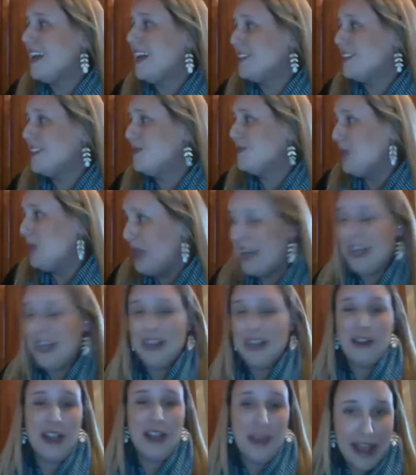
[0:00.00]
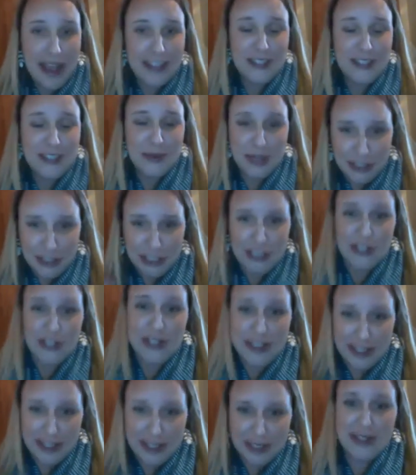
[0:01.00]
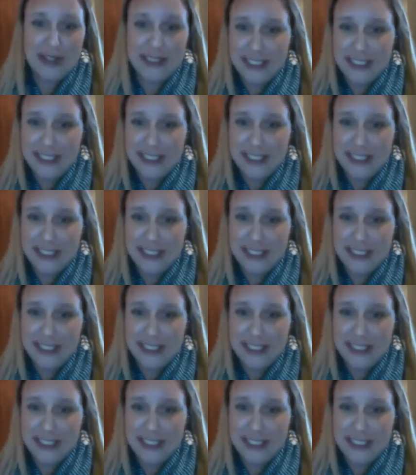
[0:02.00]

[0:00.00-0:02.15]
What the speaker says: as a millennial, and that's when during this